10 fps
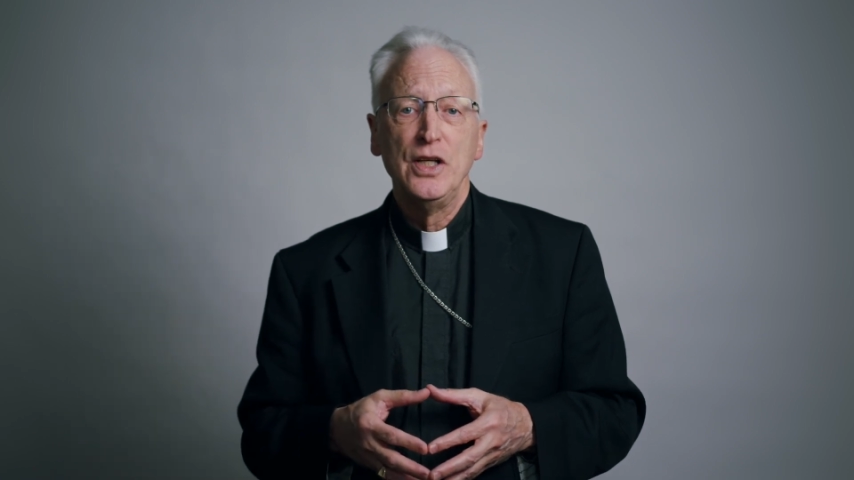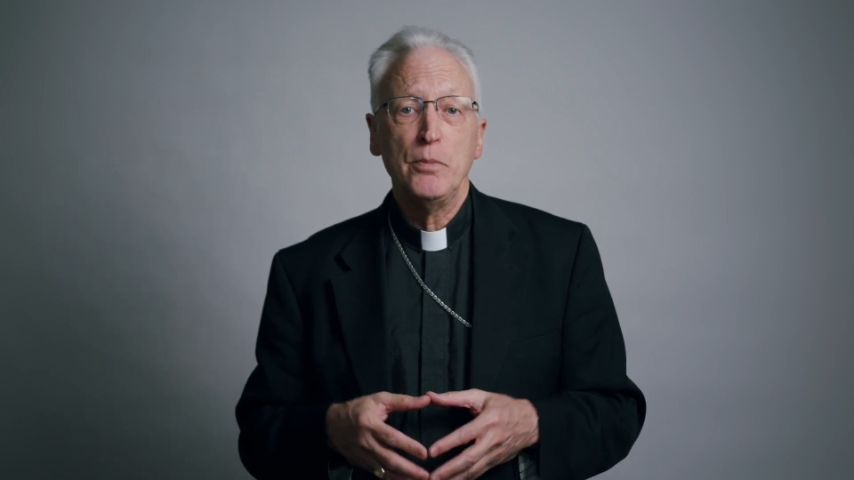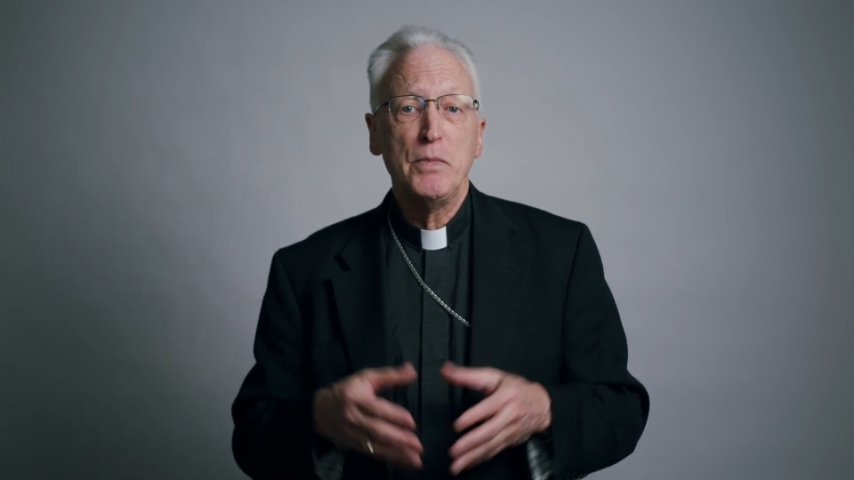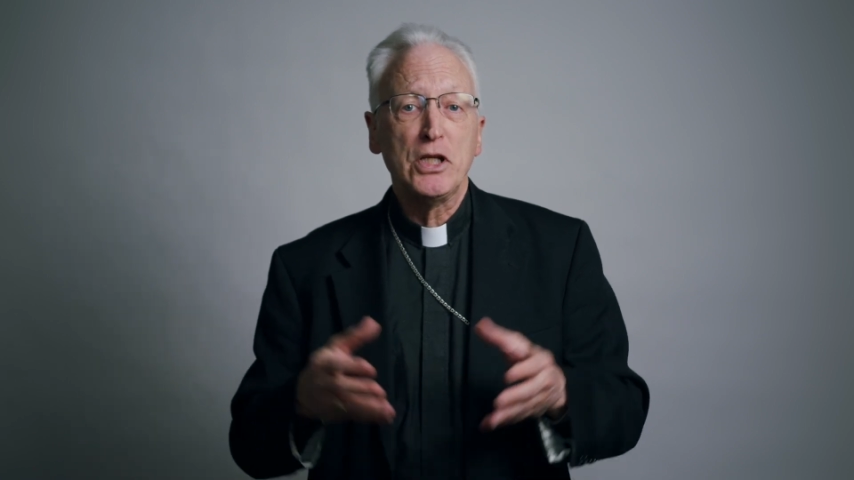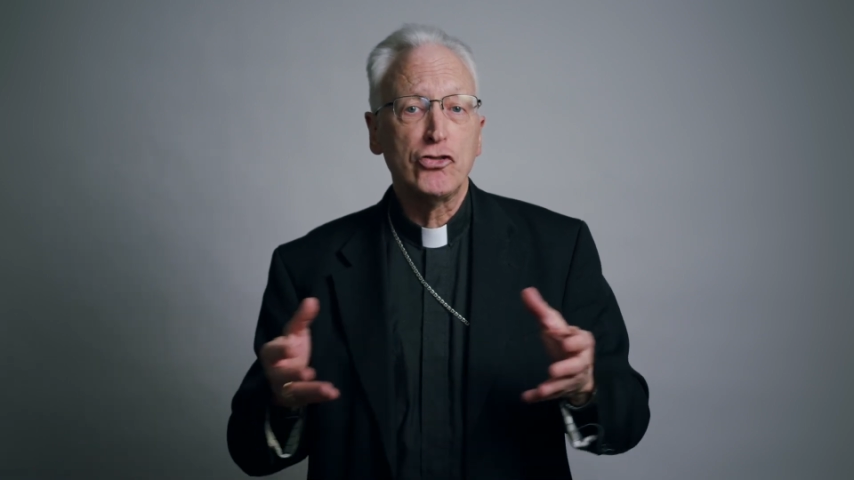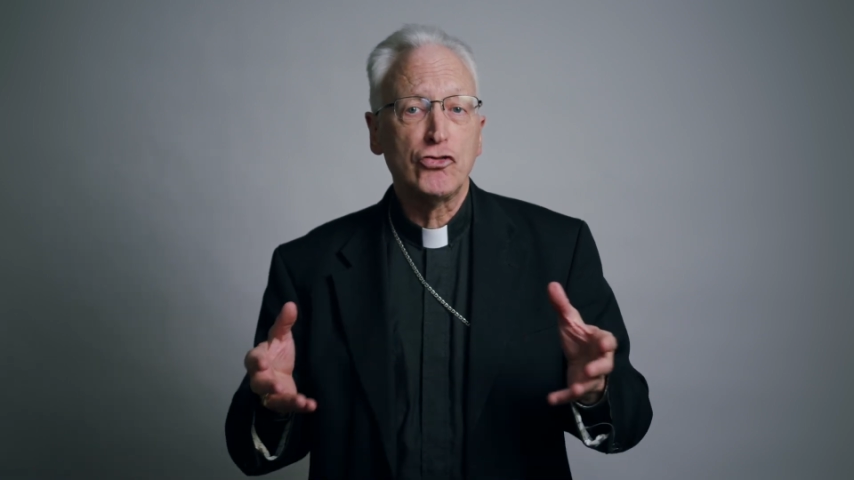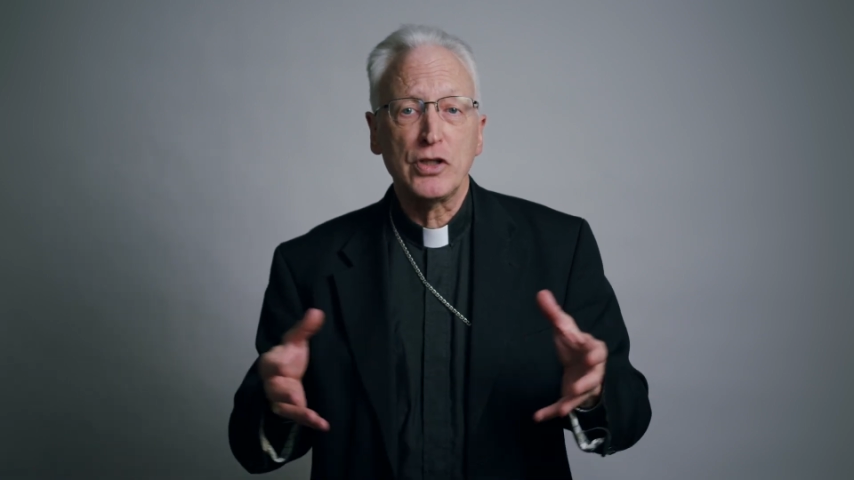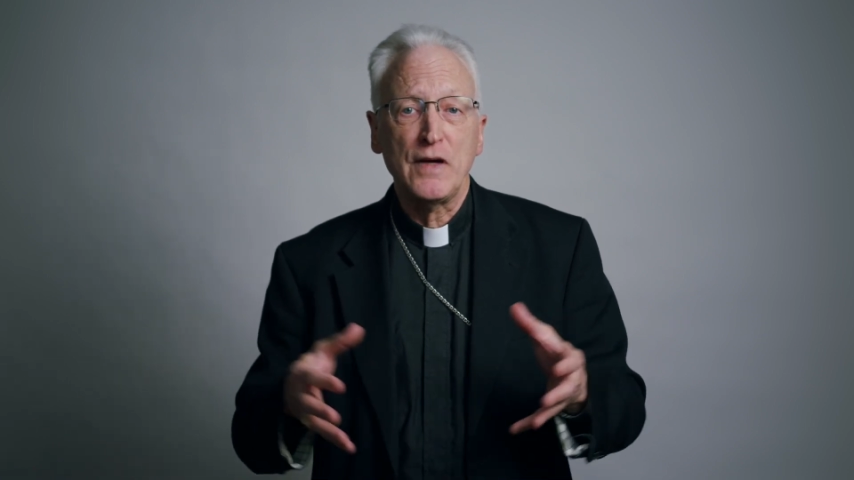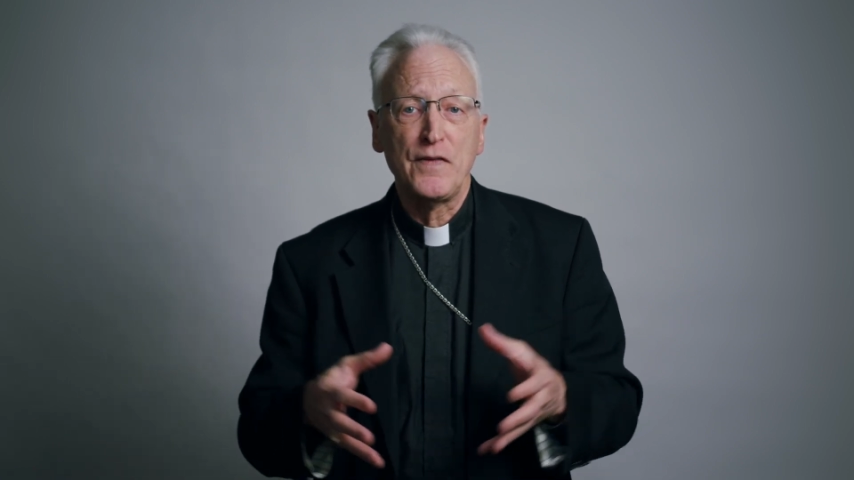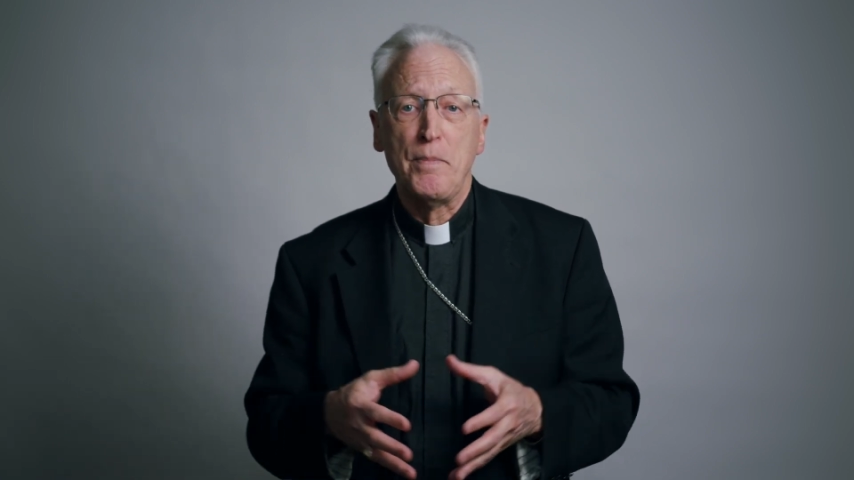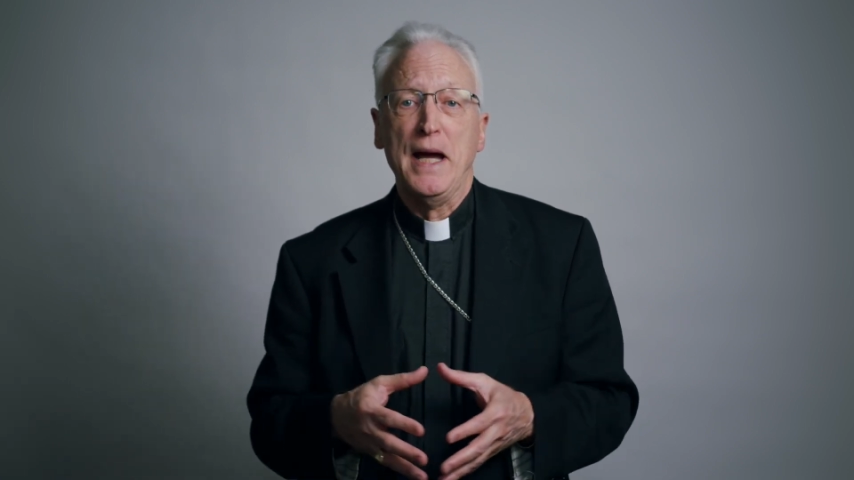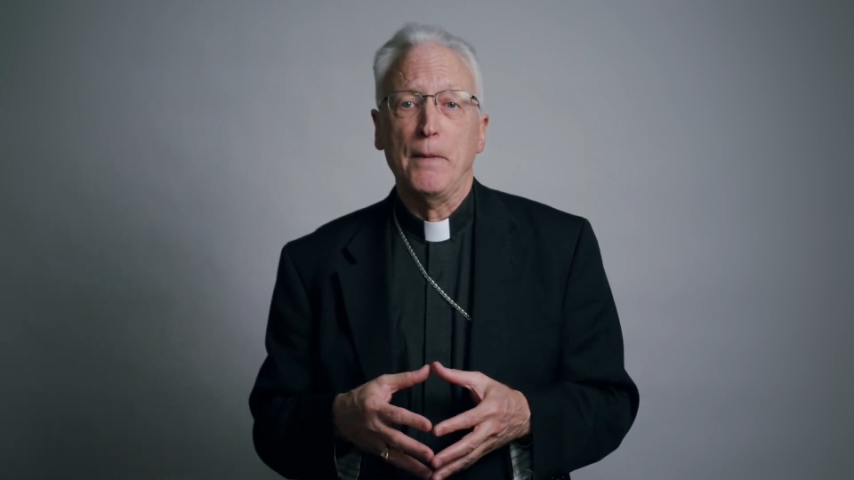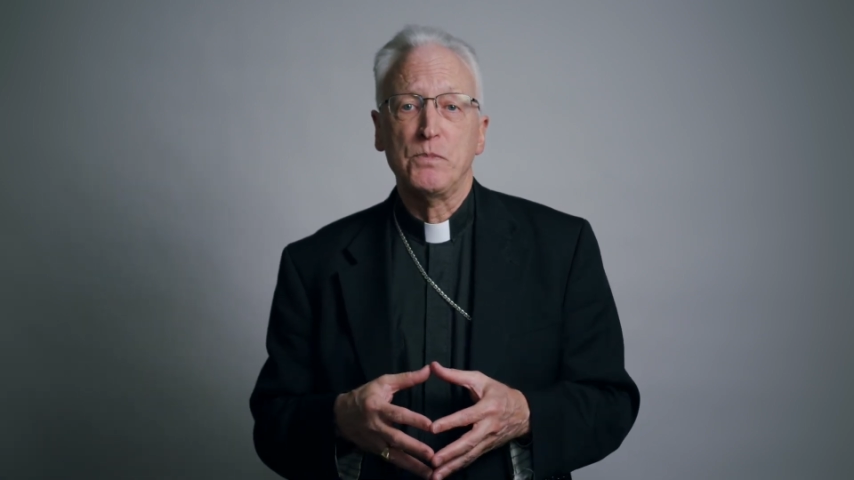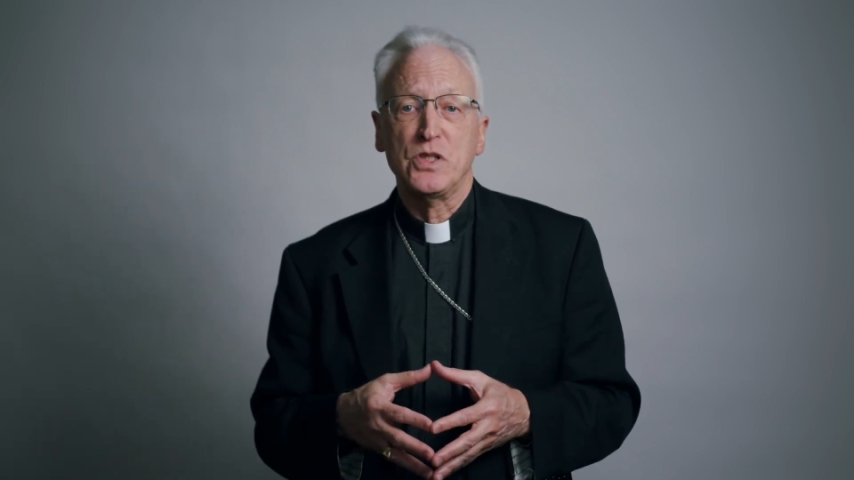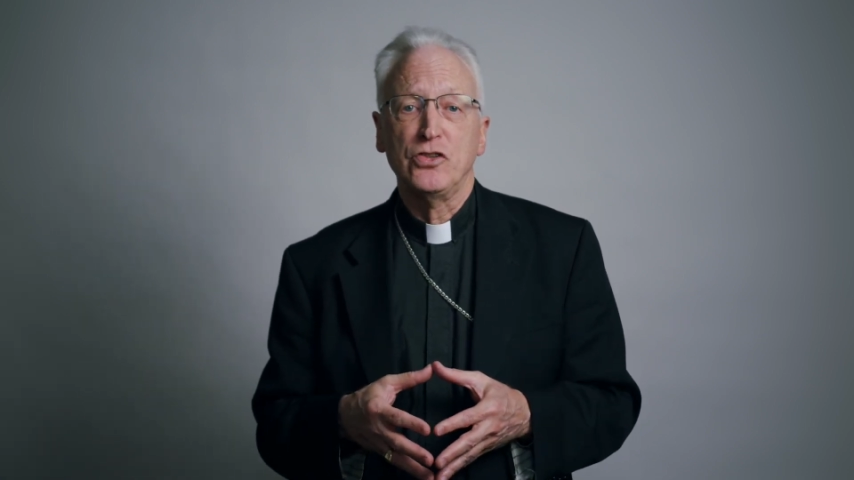the ministry of the
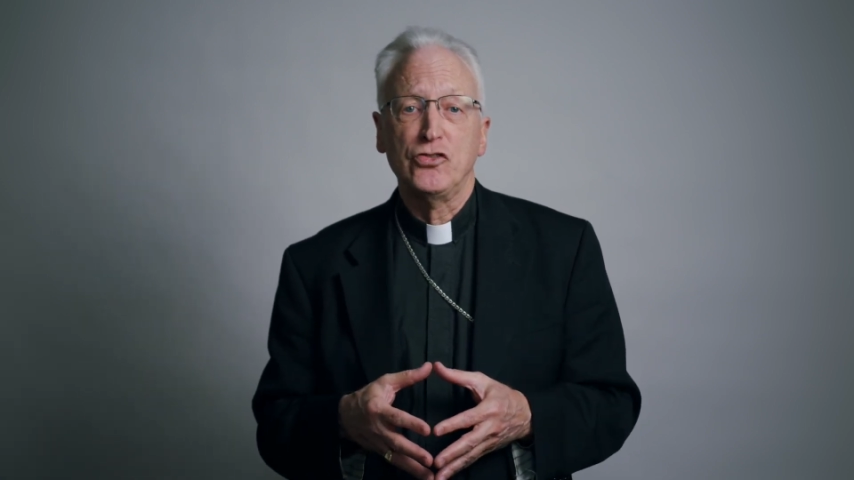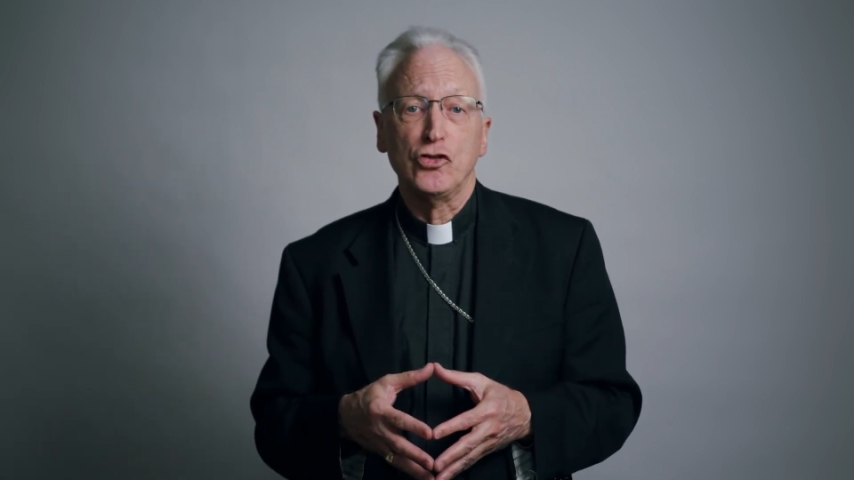Baptist,